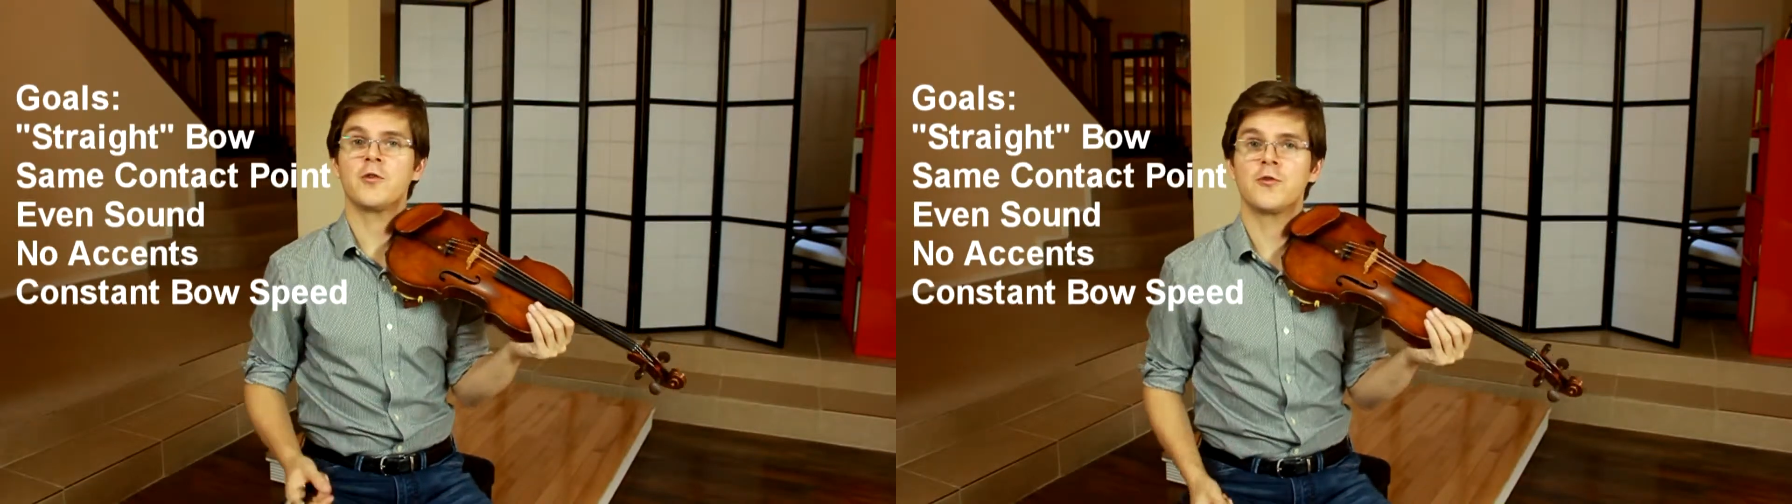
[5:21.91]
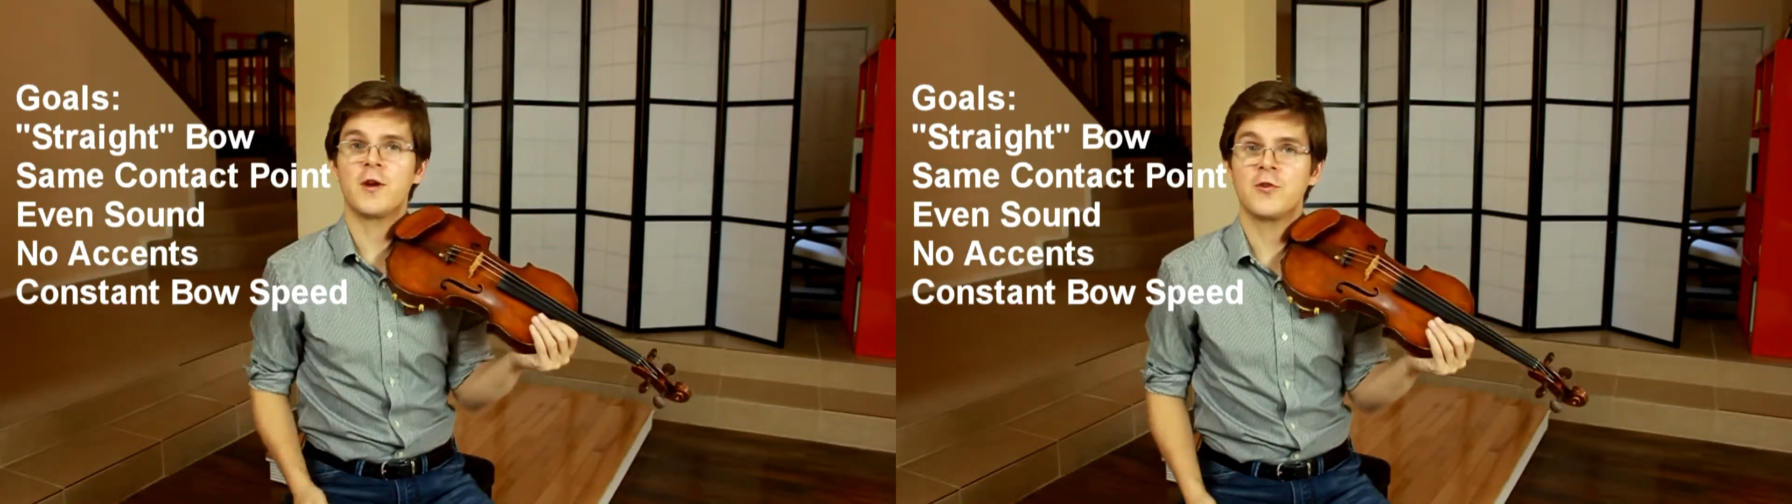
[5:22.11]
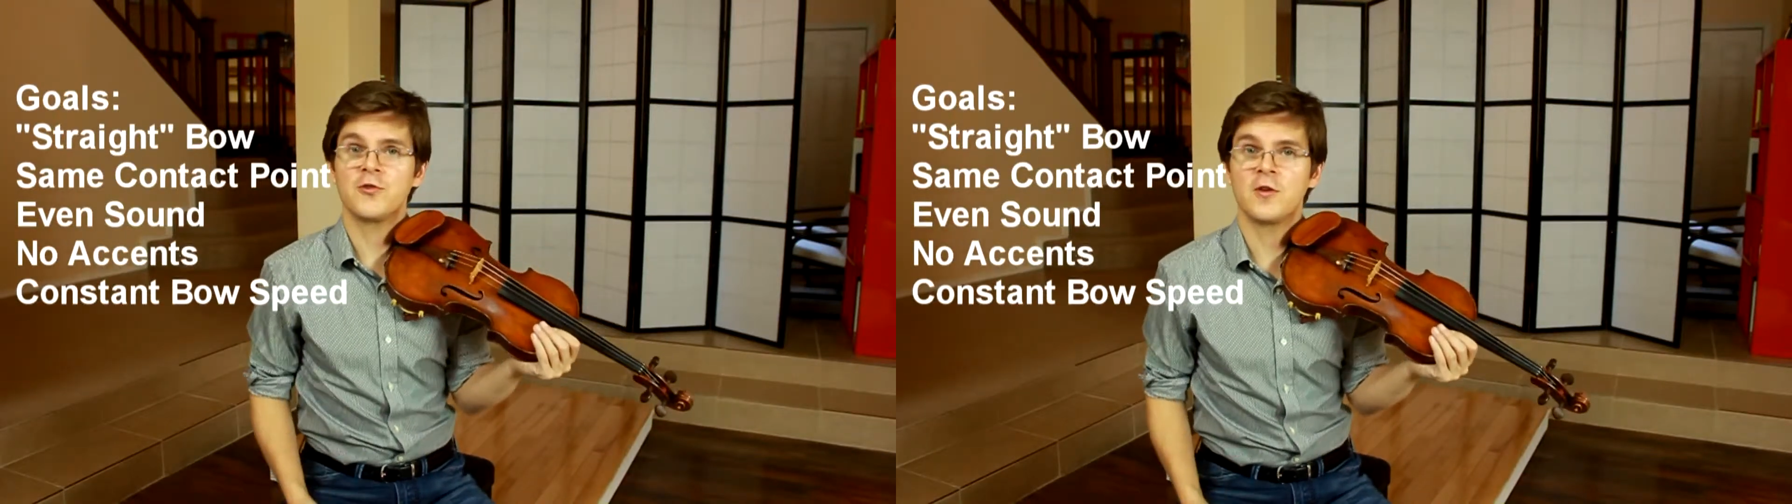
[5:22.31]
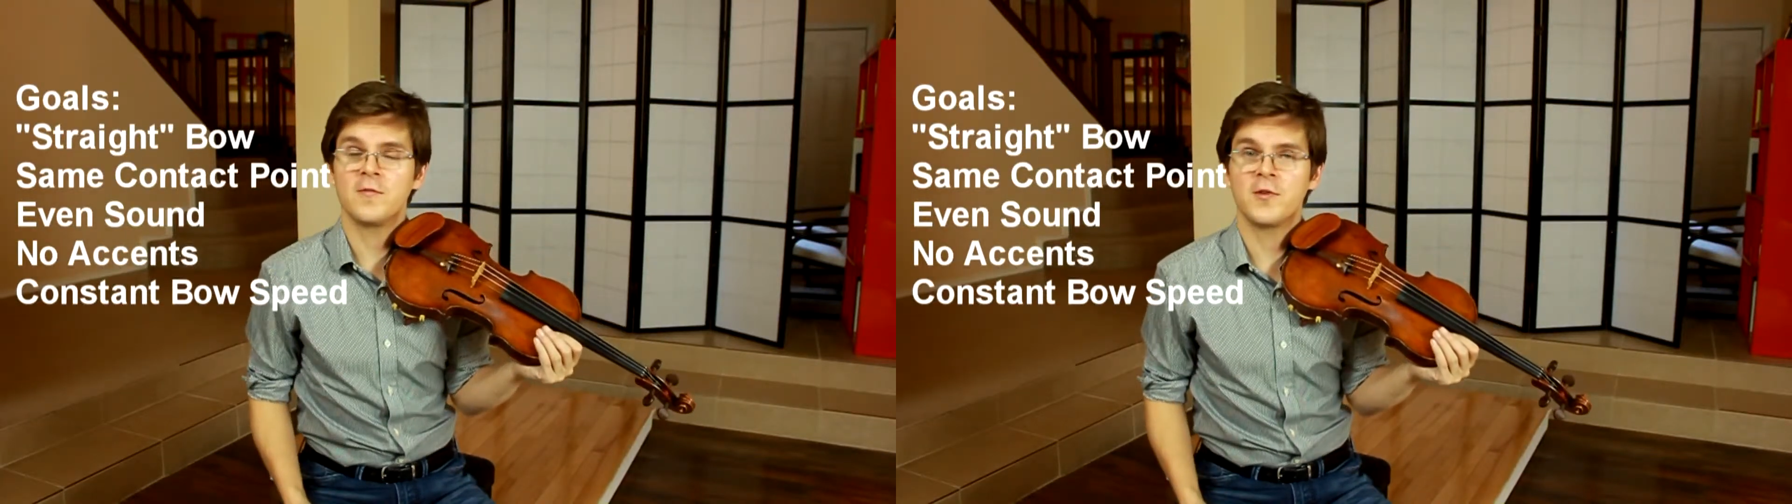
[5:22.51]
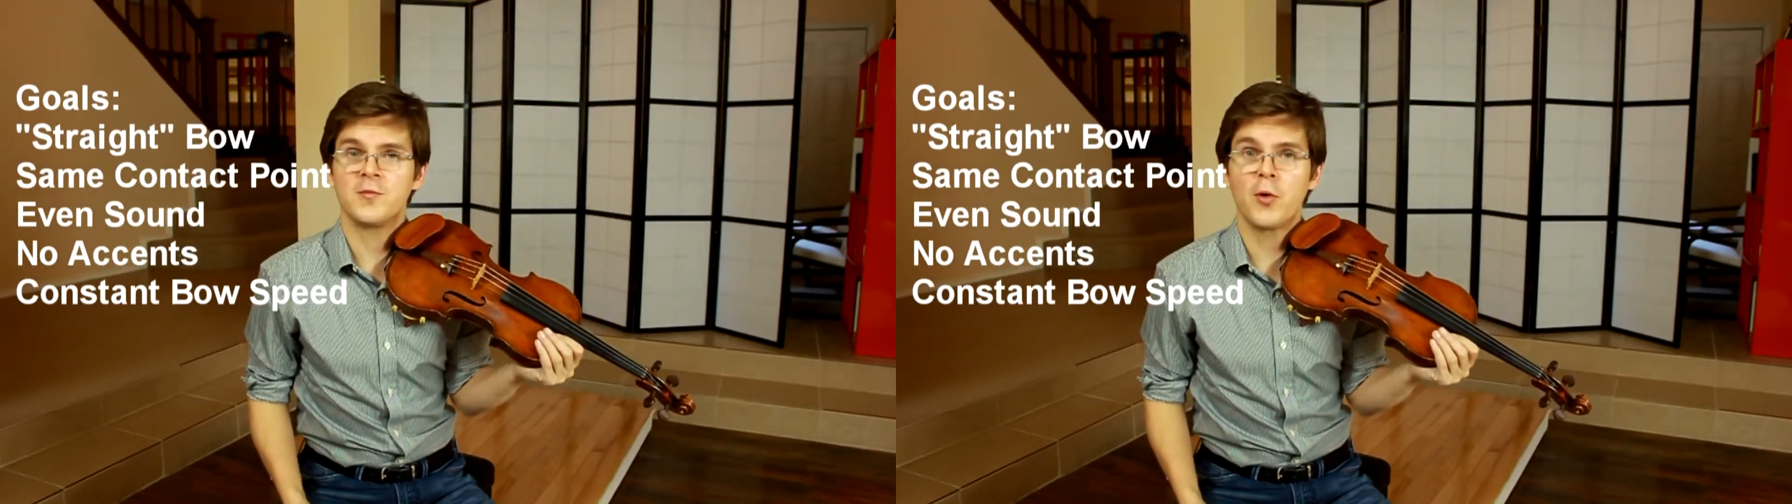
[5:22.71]
duration
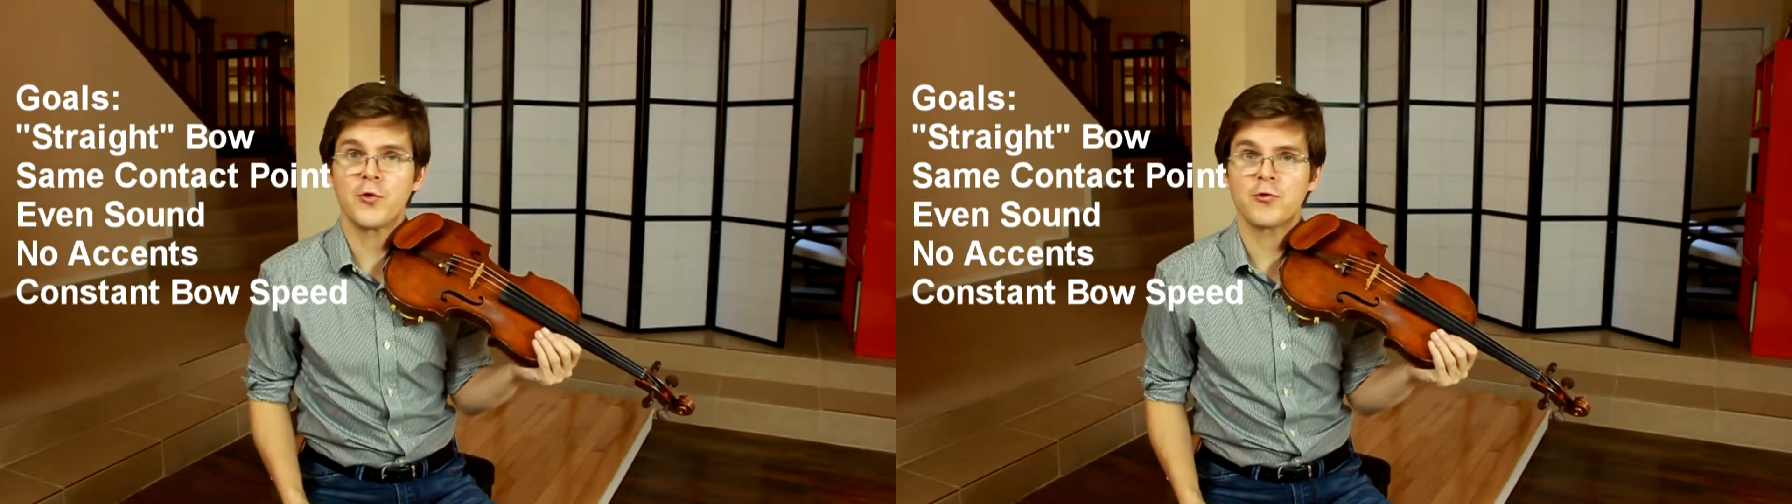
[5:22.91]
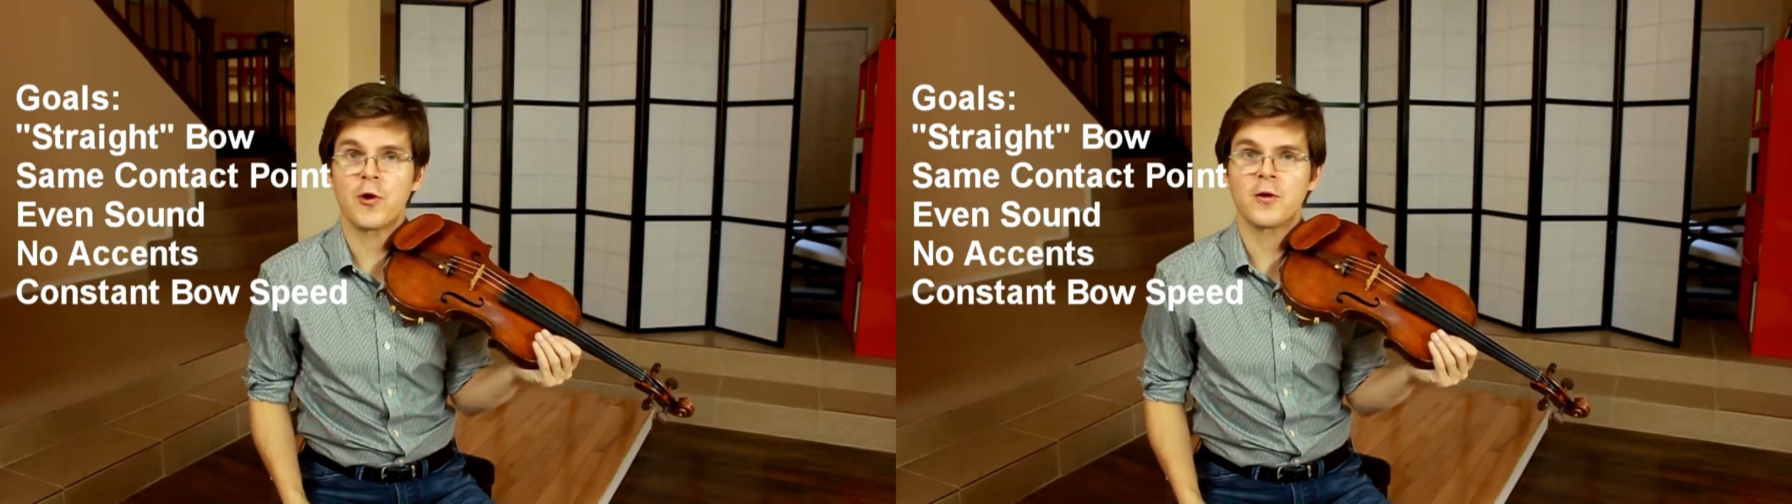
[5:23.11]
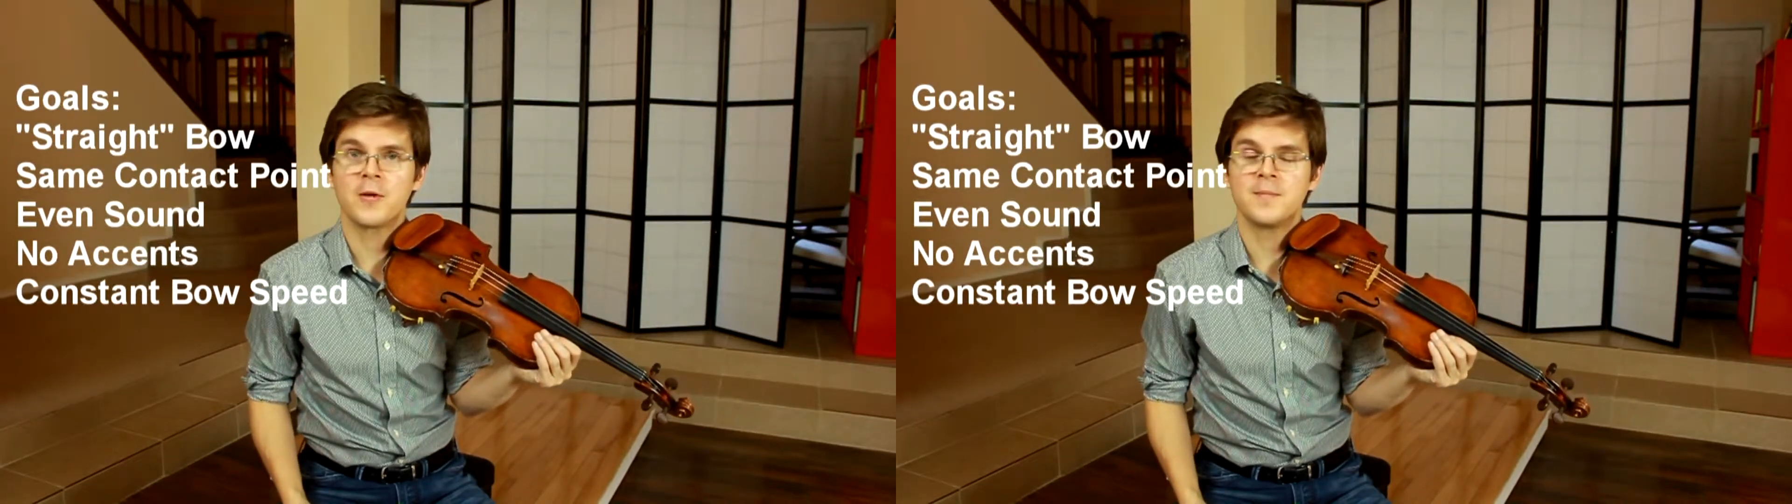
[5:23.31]
of this bow stroke.